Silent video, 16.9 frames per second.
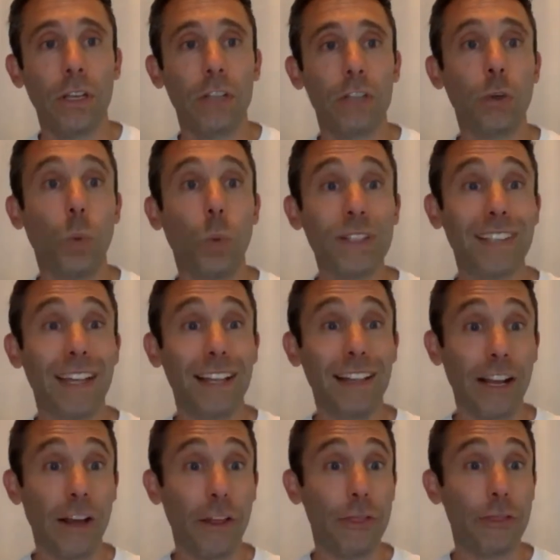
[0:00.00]
So what's that,
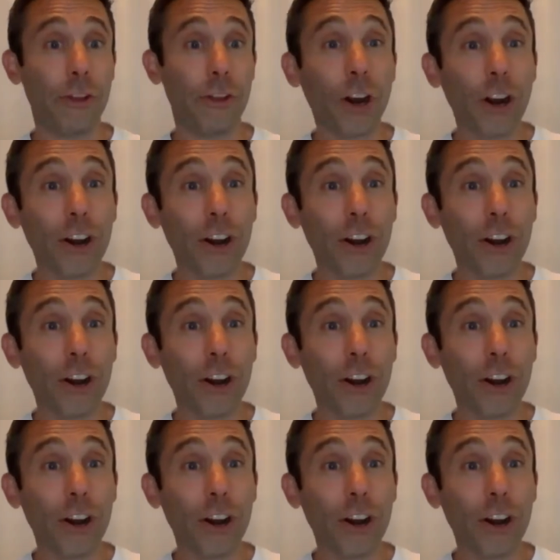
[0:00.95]
like a third?